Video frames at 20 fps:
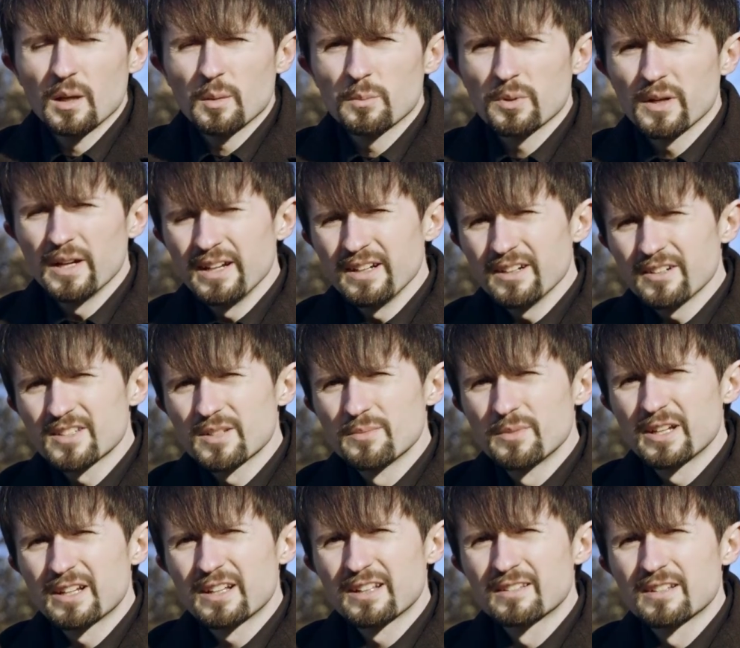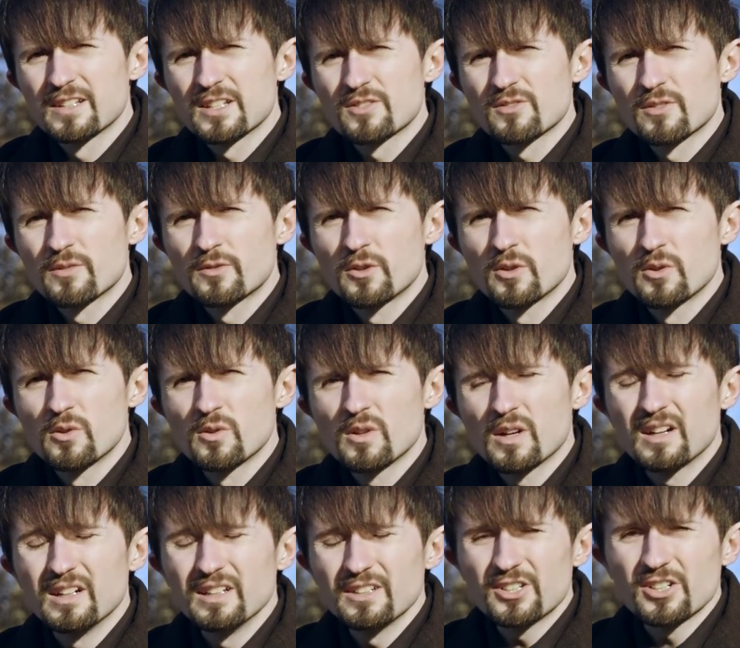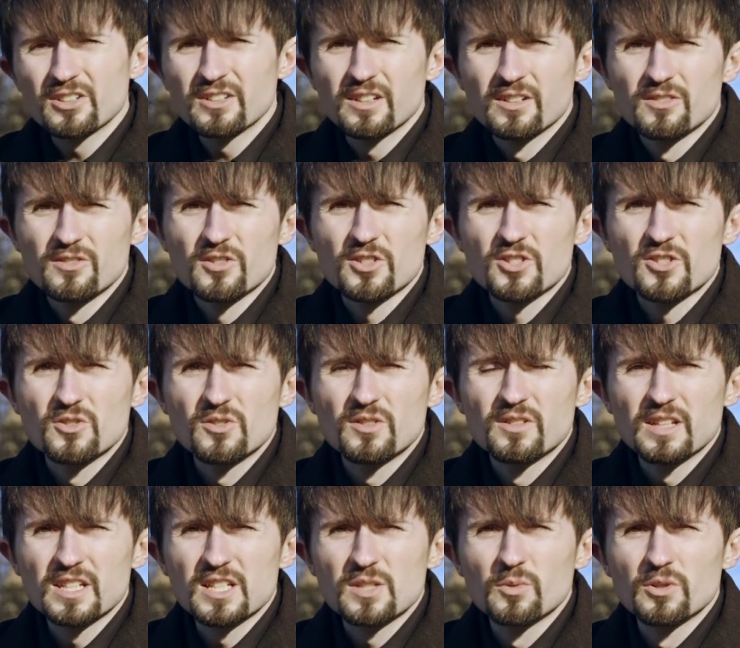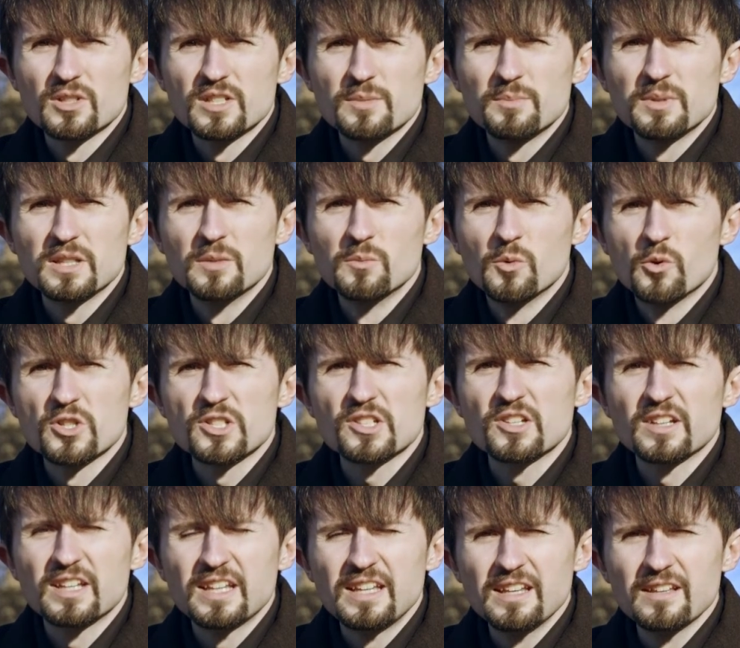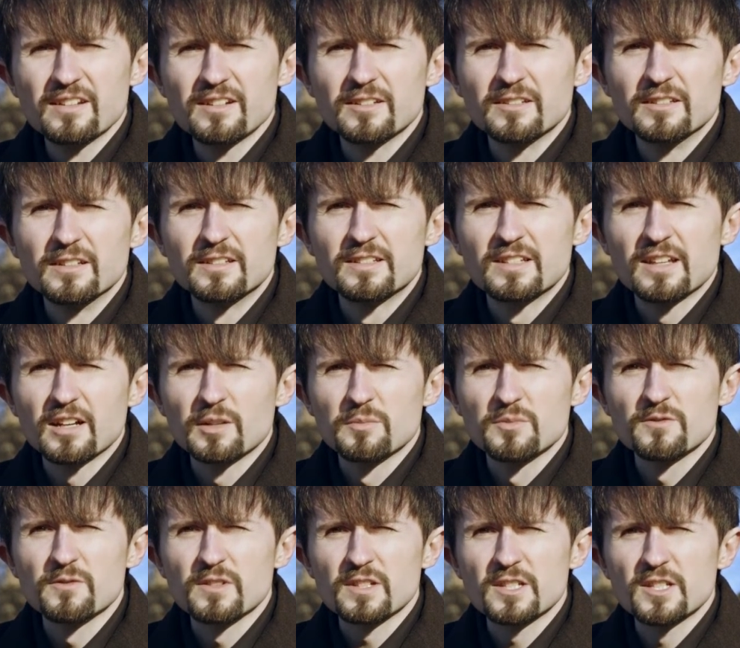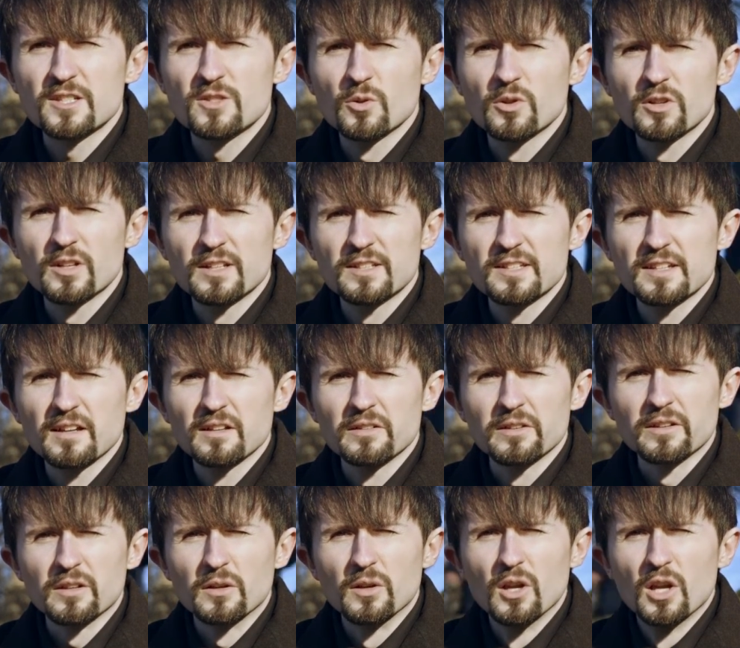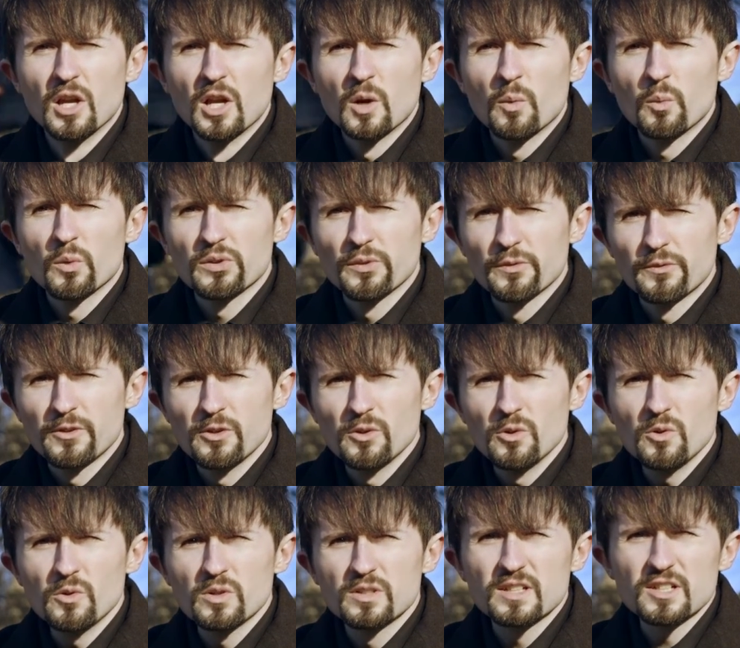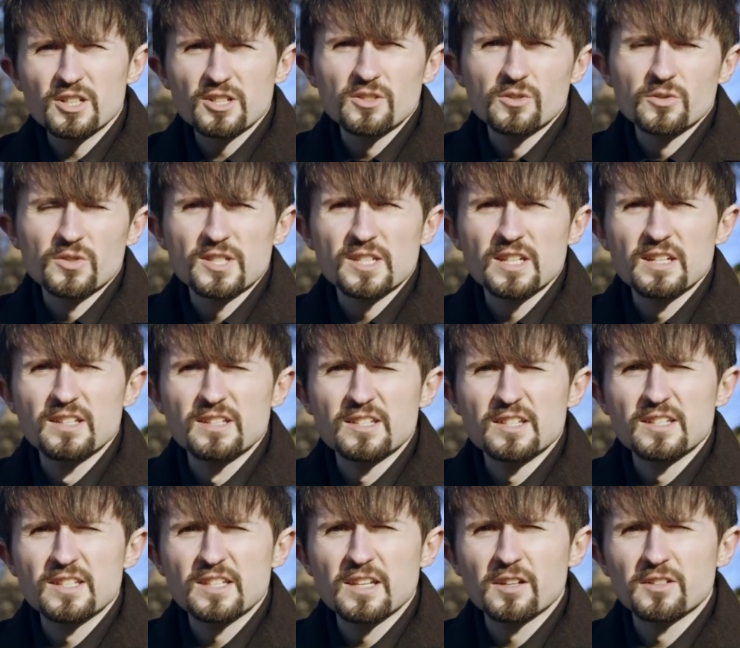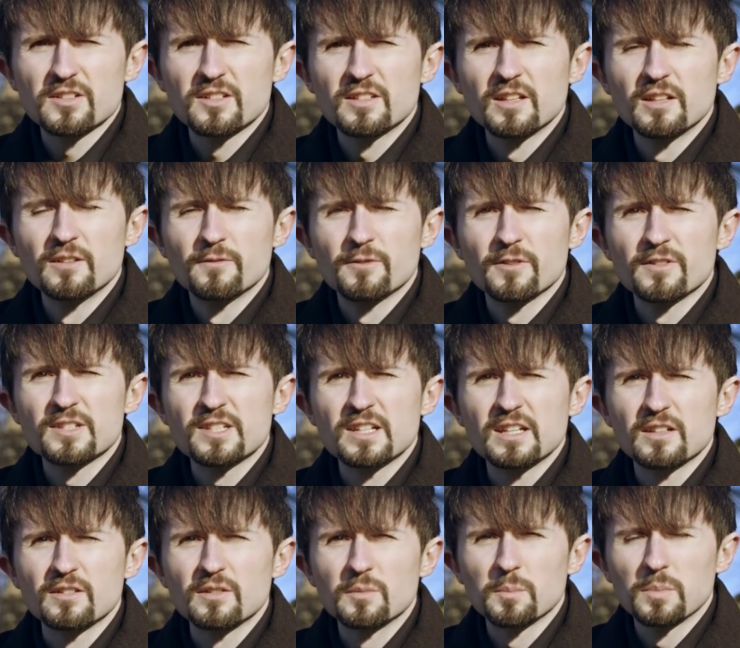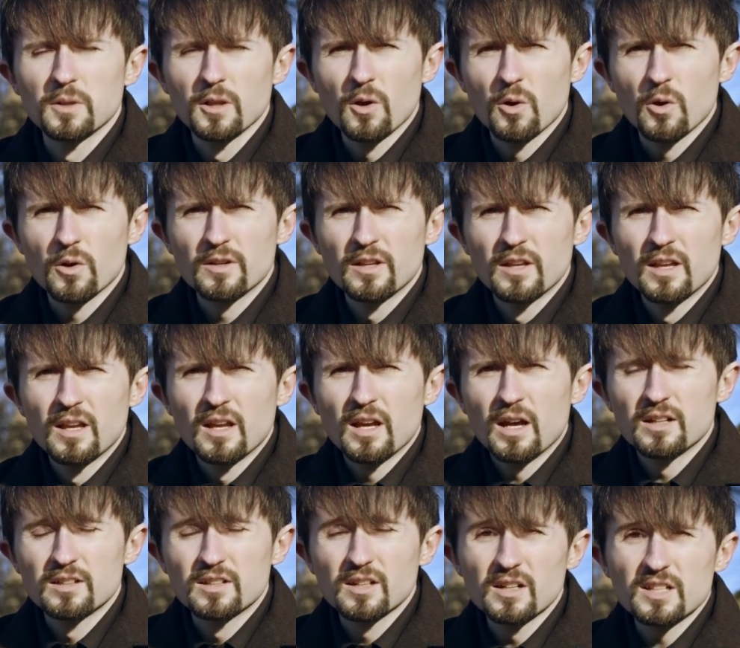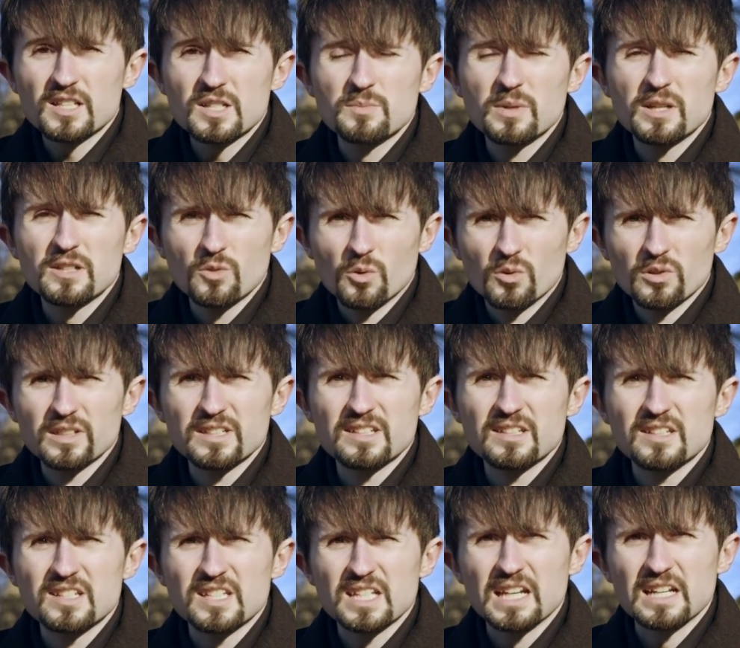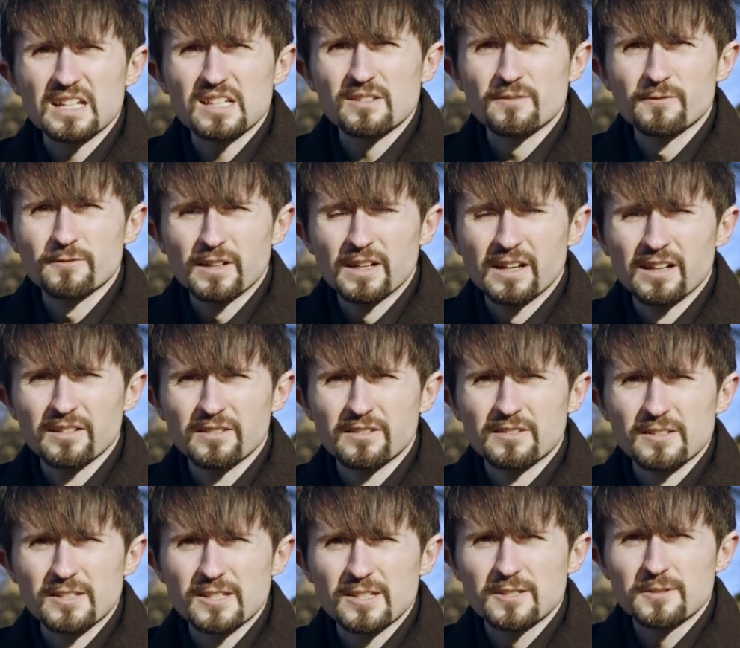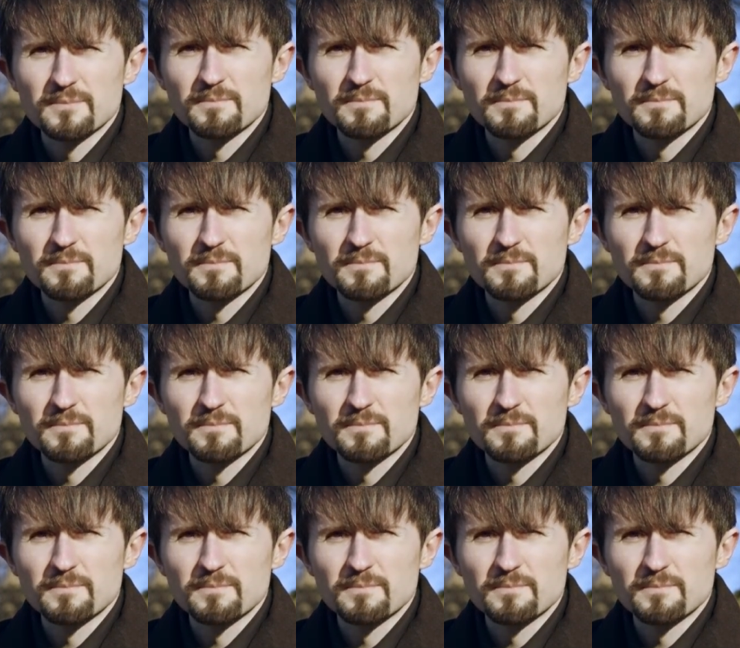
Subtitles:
Prior to making this review, I actually understood this one to be the most coherent in terms of its storytelling, with a few additional scenes inserted in for the sake of the plot, and cuts made only to the sex and violence.